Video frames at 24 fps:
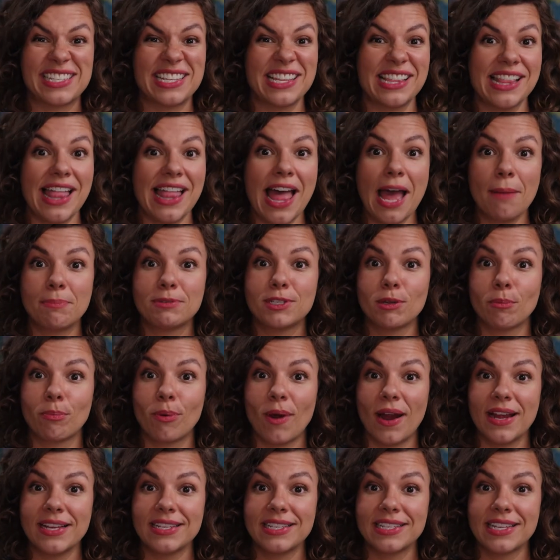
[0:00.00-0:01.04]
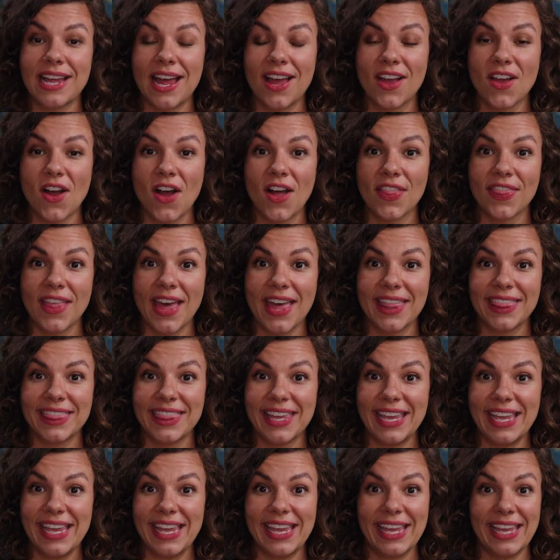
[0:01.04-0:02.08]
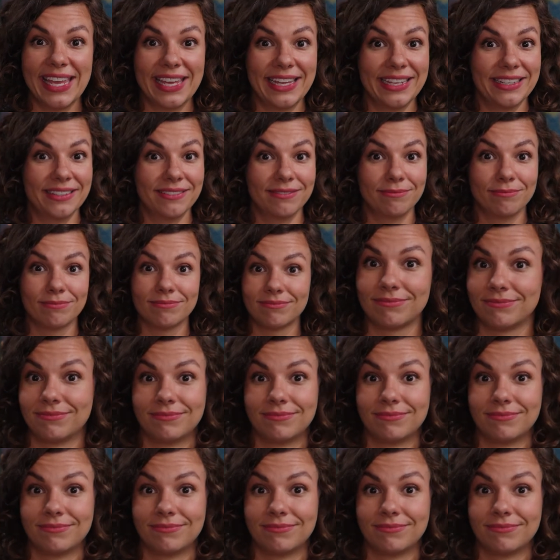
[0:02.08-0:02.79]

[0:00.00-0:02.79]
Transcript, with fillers: slapped a price tag on that thing and